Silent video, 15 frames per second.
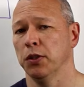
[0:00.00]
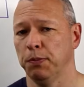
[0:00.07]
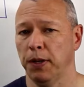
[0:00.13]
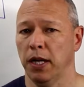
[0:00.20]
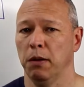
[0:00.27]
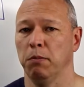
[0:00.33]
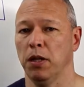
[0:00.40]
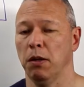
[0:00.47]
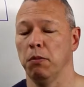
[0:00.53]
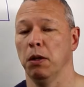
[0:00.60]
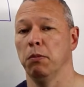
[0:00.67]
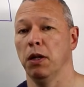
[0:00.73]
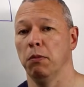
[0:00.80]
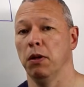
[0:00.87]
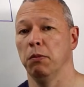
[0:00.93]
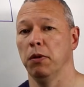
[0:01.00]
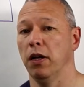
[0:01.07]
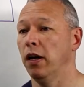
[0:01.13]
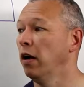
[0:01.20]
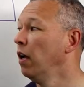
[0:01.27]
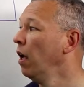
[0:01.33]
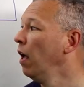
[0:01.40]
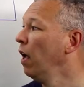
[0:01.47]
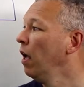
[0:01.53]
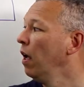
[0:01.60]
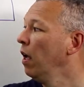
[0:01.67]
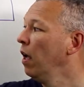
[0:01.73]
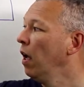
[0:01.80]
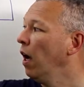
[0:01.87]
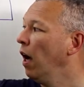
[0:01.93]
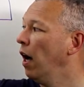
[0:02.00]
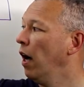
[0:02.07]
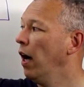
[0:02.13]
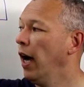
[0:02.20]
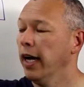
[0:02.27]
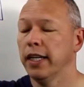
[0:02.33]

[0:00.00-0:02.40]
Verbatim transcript: spend, blah, blah, blah, blah, blah. I